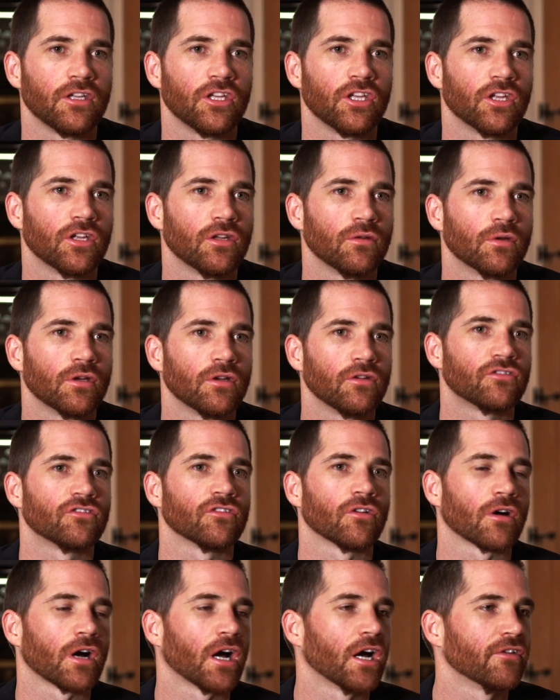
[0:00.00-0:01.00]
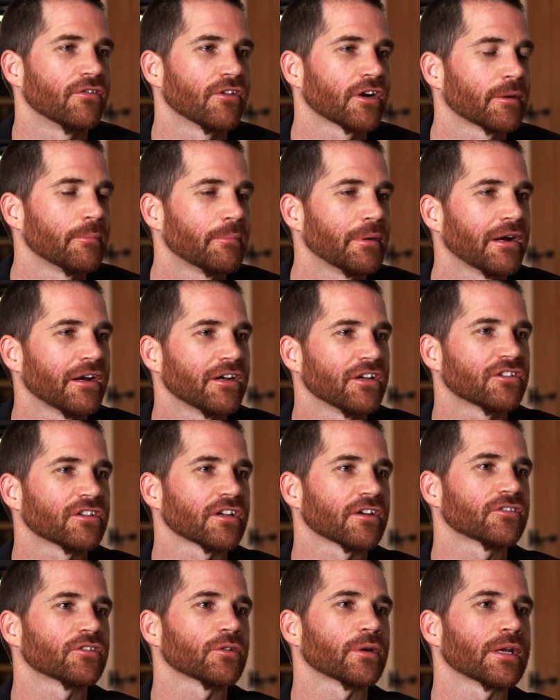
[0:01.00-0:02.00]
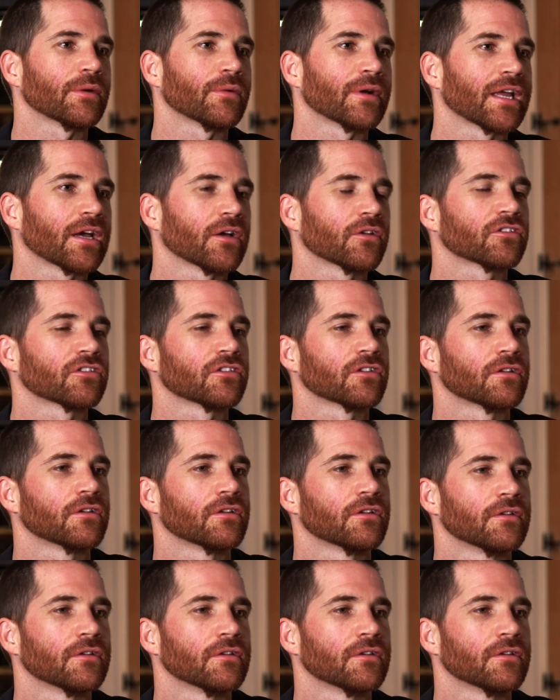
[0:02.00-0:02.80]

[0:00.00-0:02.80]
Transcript: you who's not over comparing yourself to anyone else?